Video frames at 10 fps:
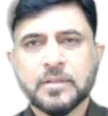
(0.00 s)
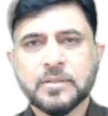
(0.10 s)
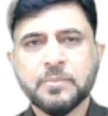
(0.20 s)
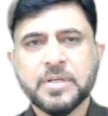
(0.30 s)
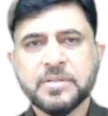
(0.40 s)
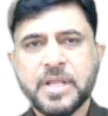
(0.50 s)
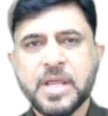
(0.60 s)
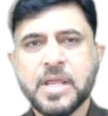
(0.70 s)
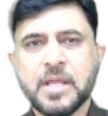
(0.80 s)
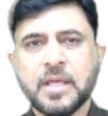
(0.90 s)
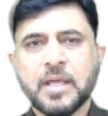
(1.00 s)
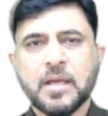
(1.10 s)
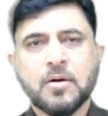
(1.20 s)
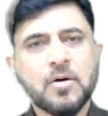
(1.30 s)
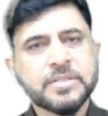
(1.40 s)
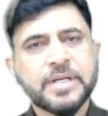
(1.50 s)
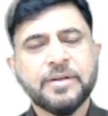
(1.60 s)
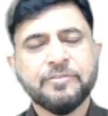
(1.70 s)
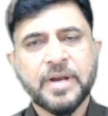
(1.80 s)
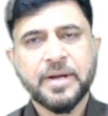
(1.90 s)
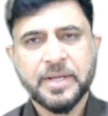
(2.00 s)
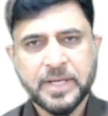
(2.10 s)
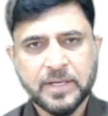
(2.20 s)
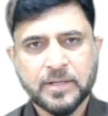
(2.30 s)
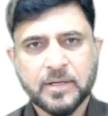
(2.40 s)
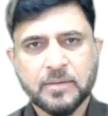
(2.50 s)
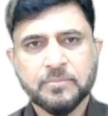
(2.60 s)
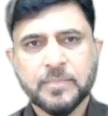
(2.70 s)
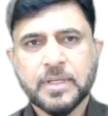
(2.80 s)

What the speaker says: Number 3, cause and effect diagram,